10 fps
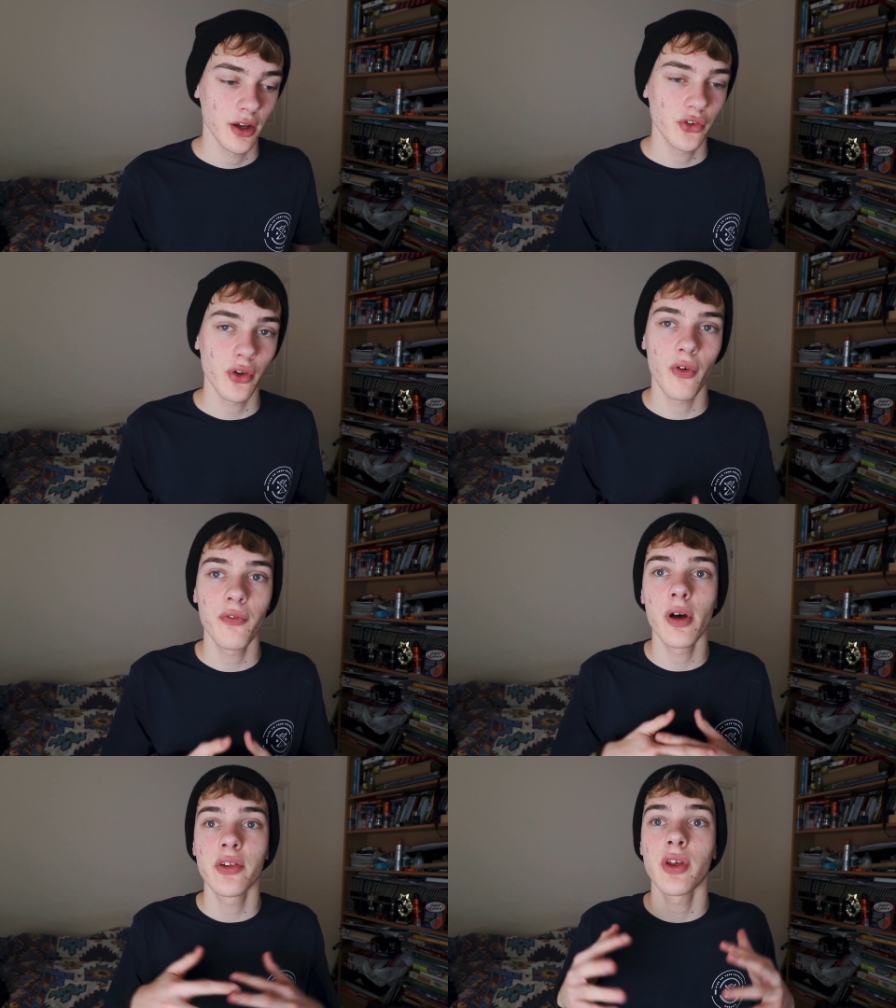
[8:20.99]
So the
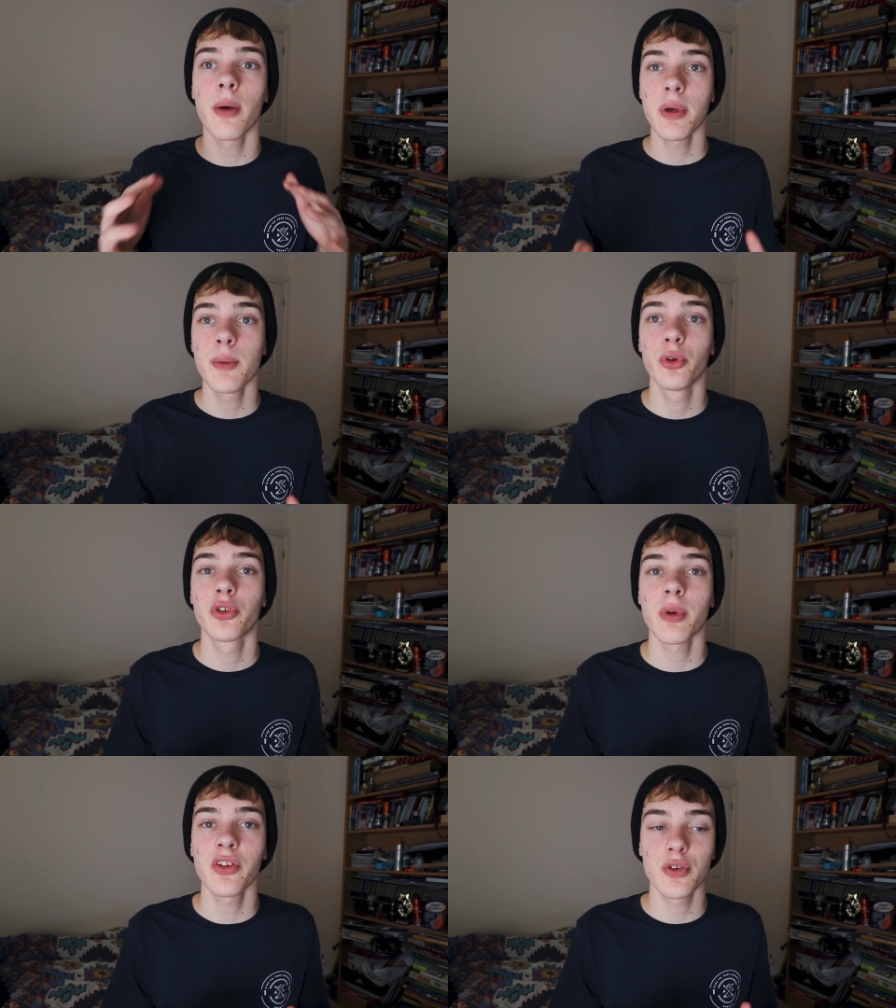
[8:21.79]
first 10 people
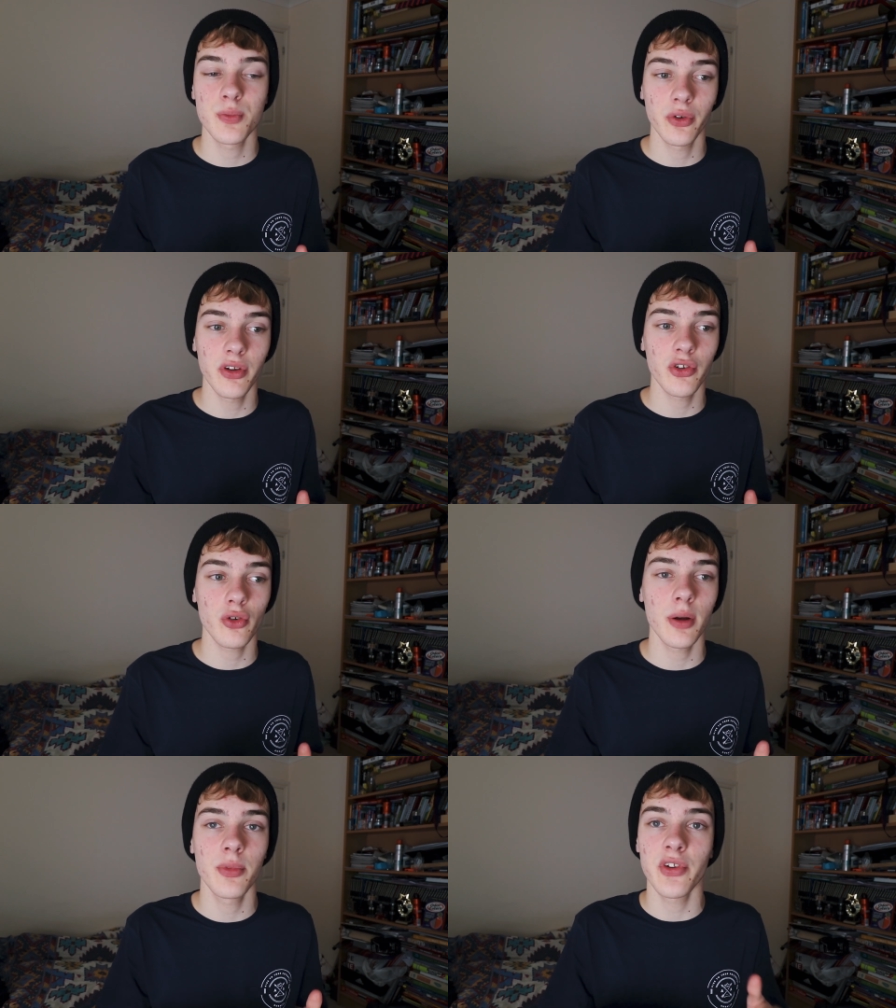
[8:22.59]
to message me on
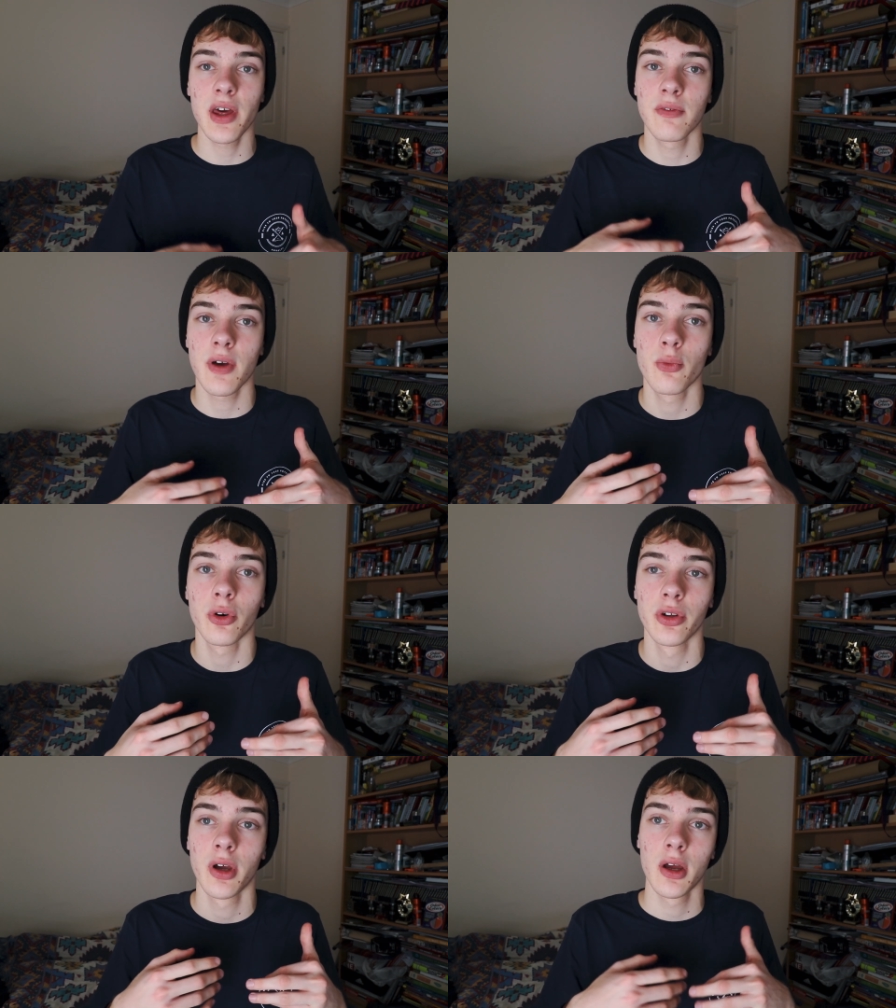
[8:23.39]
Instagram saying they
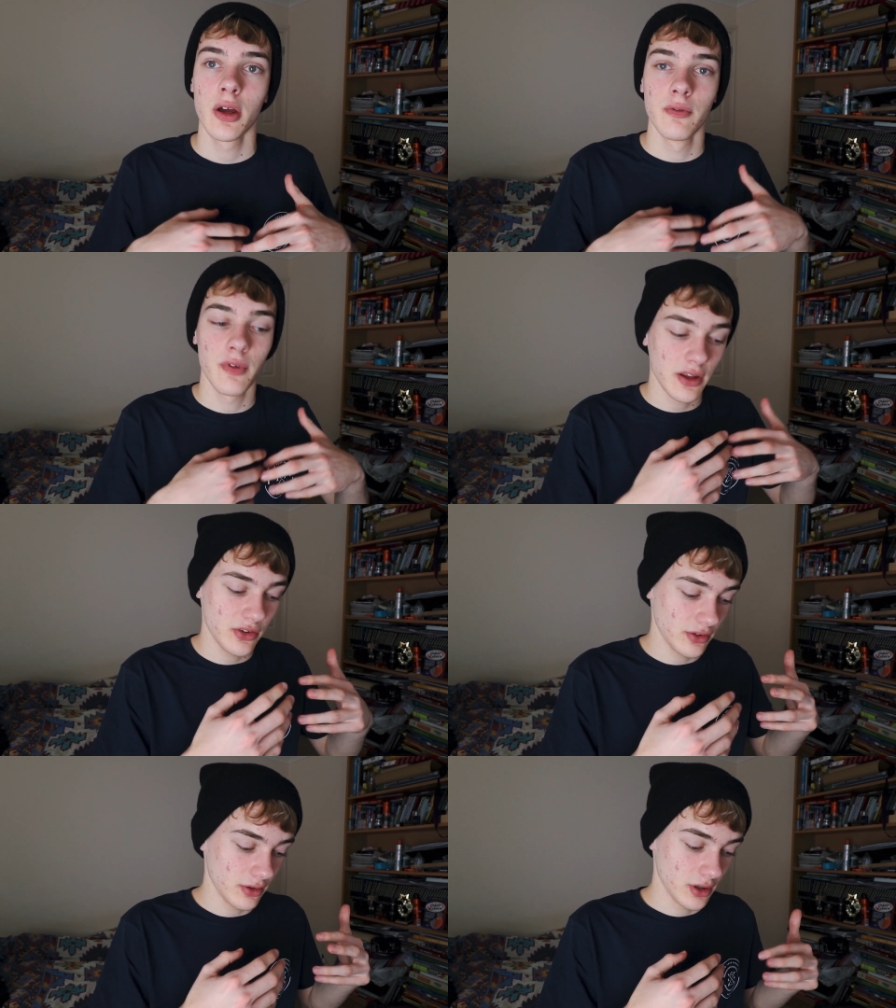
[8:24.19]
want
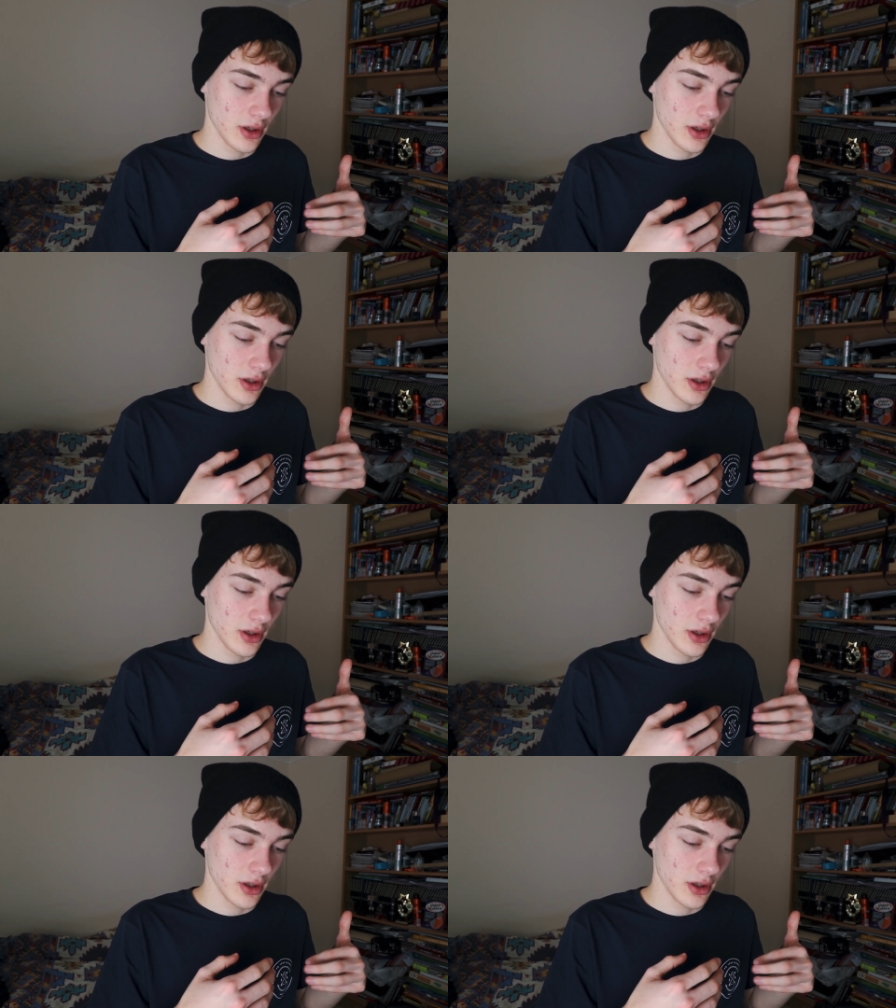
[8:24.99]
this